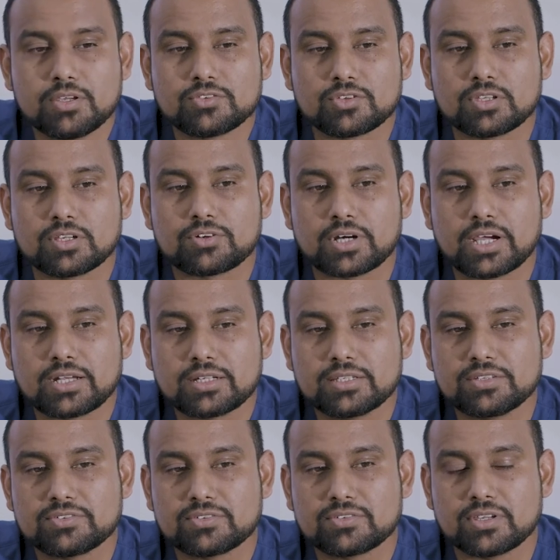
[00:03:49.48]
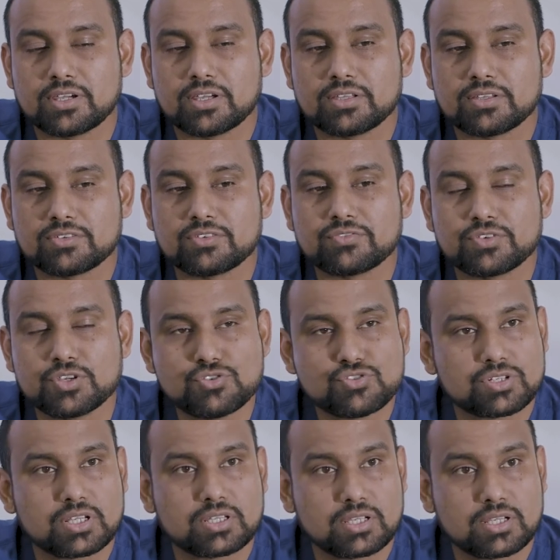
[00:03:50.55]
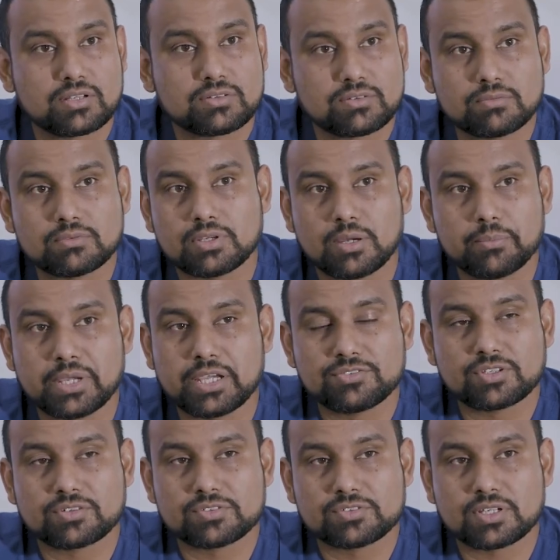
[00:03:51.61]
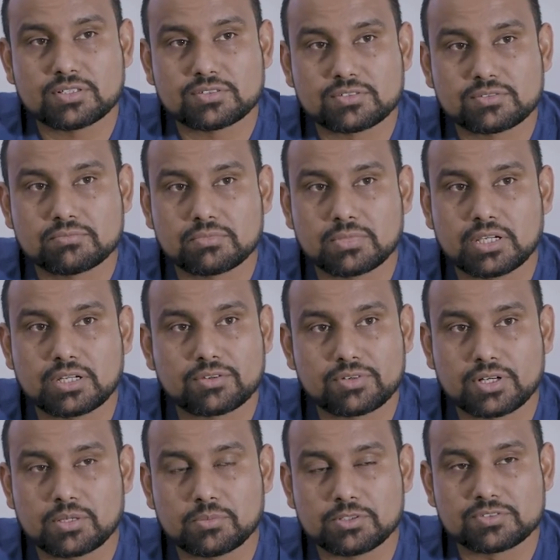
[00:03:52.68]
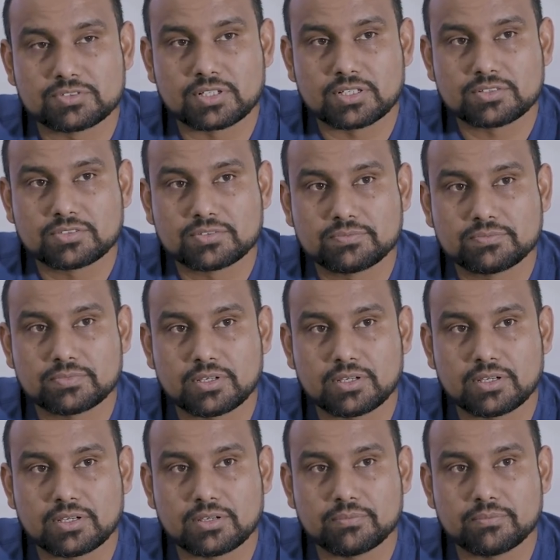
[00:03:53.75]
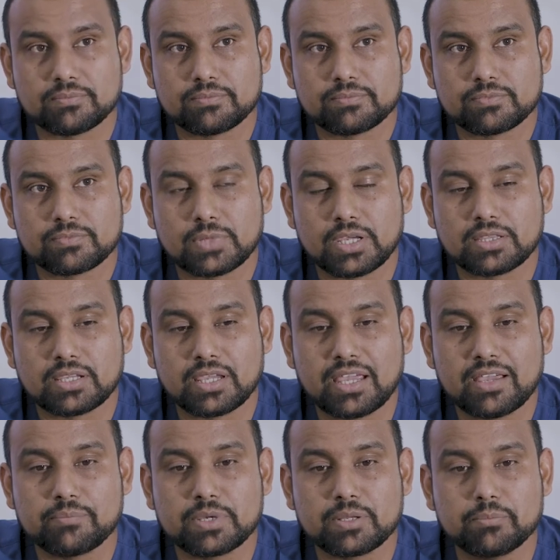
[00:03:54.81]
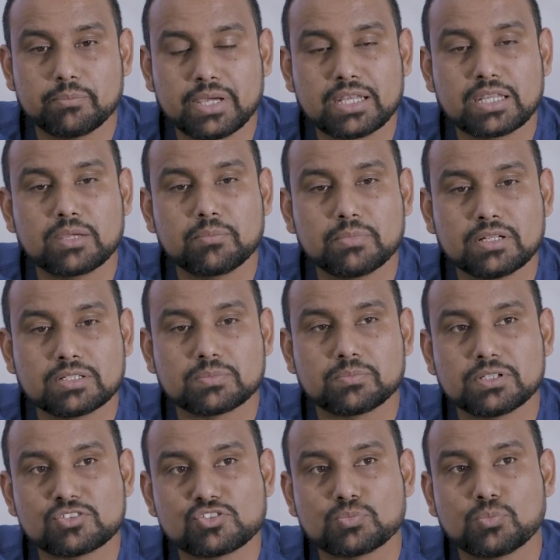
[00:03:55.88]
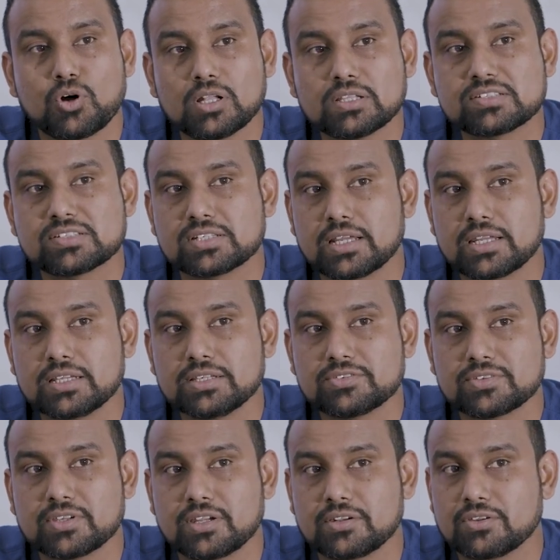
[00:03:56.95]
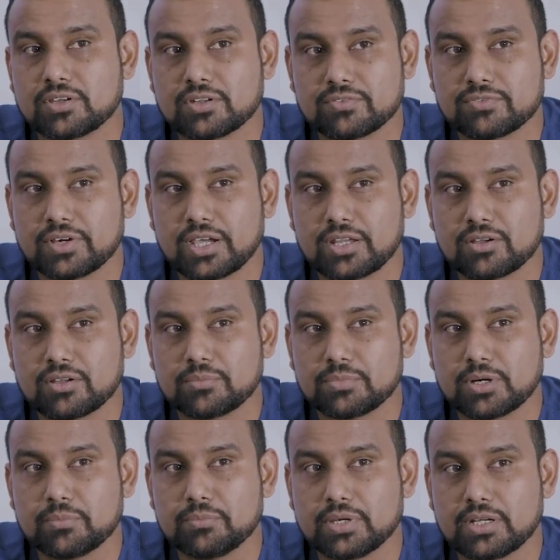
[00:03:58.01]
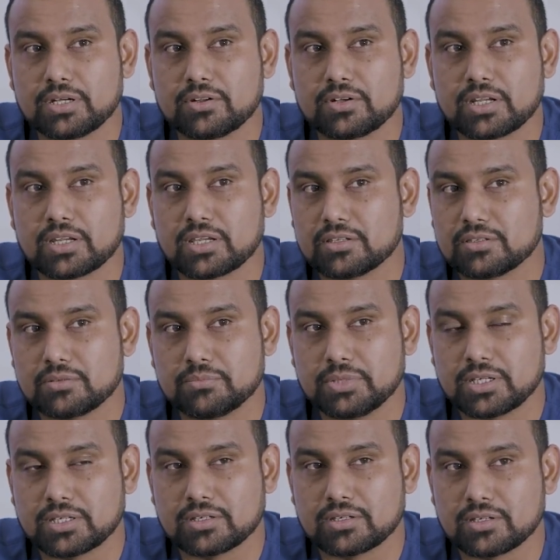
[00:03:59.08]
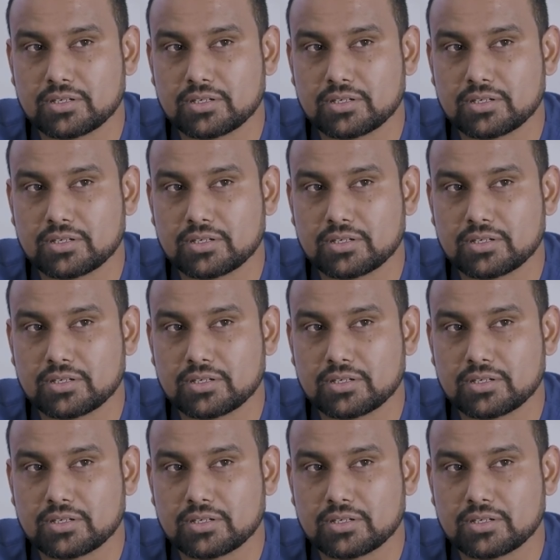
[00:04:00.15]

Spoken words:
So they tried this infusion, and then amazing results, incredible results. And there have been multiple small studies that you can find on PubMed and any other big